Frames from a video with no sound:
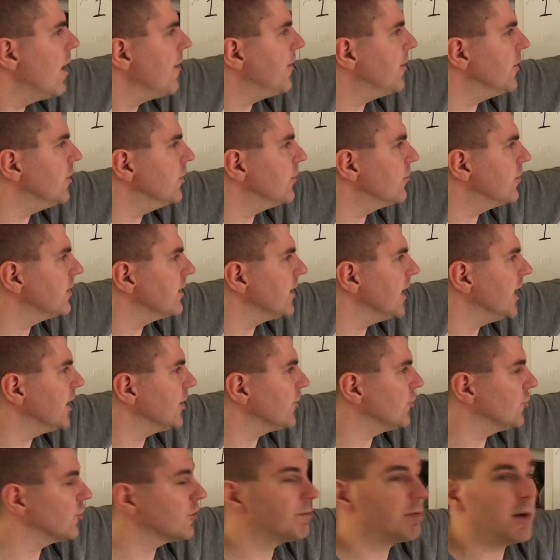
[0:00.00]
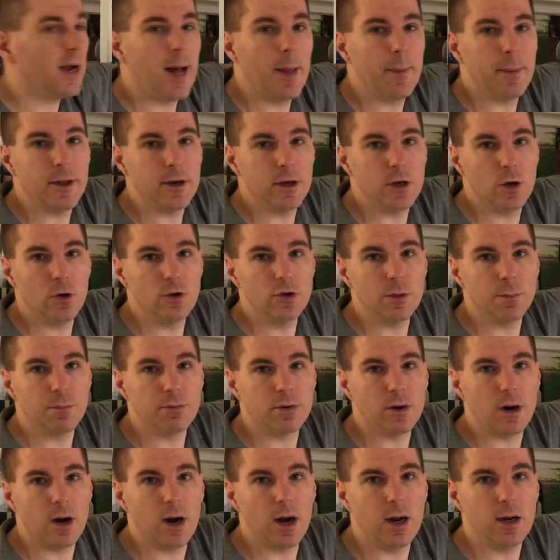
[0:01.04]
the Houston Astros, probably no
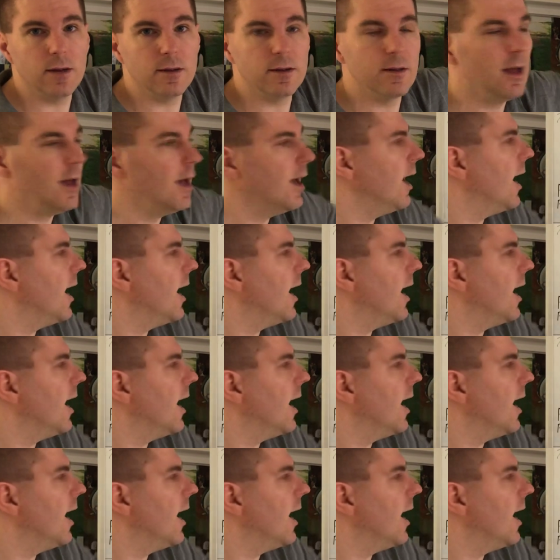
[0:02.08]
surprise,